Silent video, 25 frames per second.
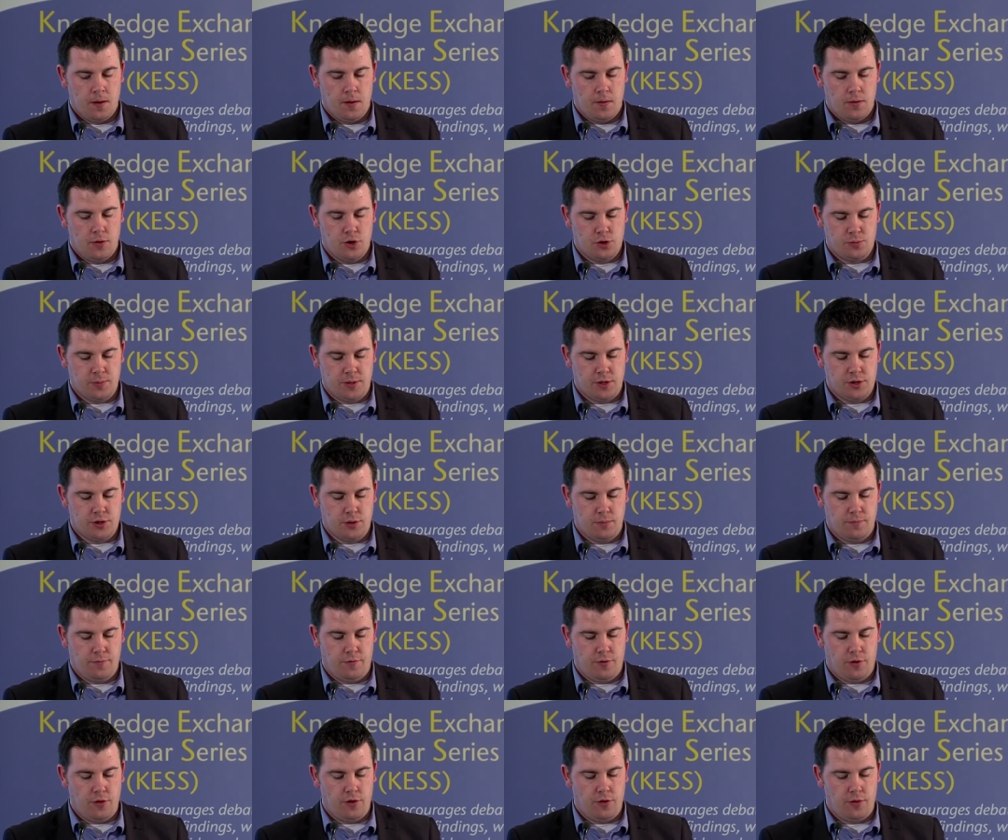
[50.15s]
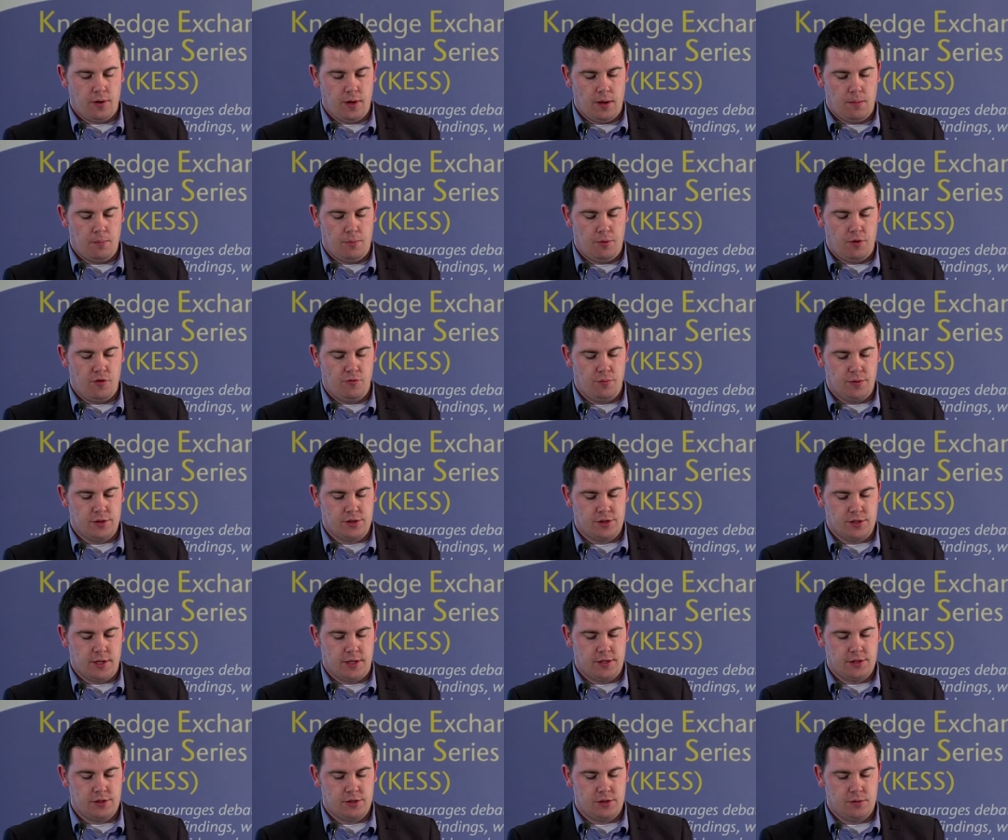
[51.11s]
There has been some further improvement
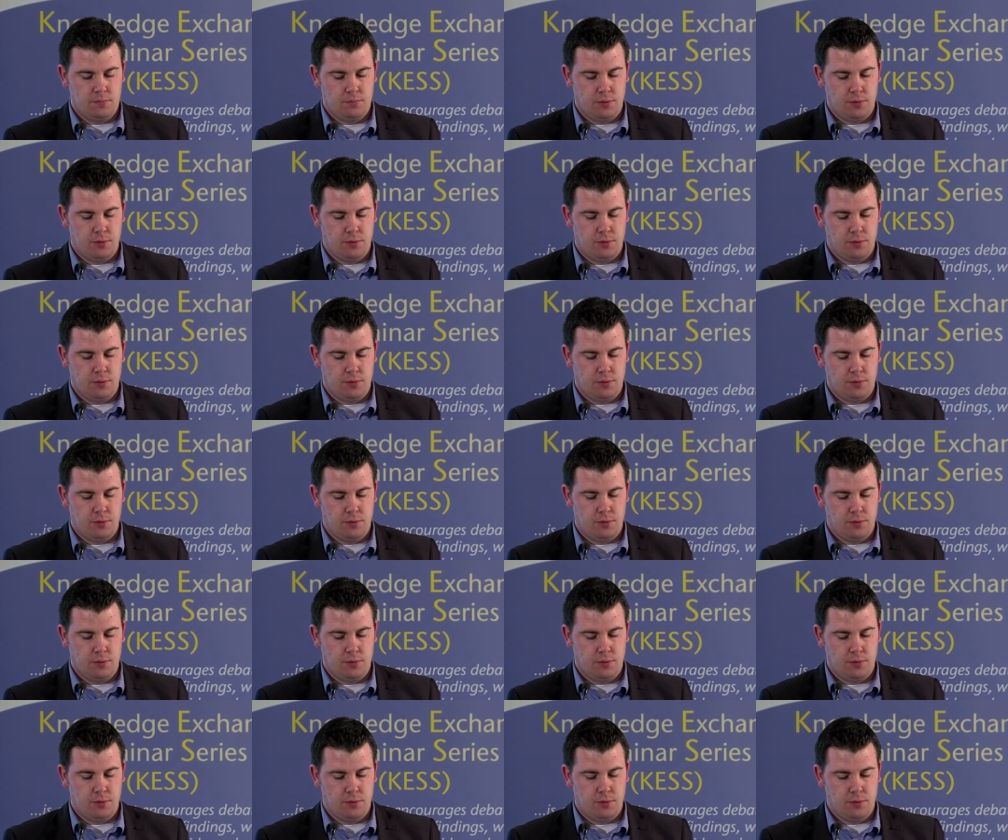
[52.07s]
since,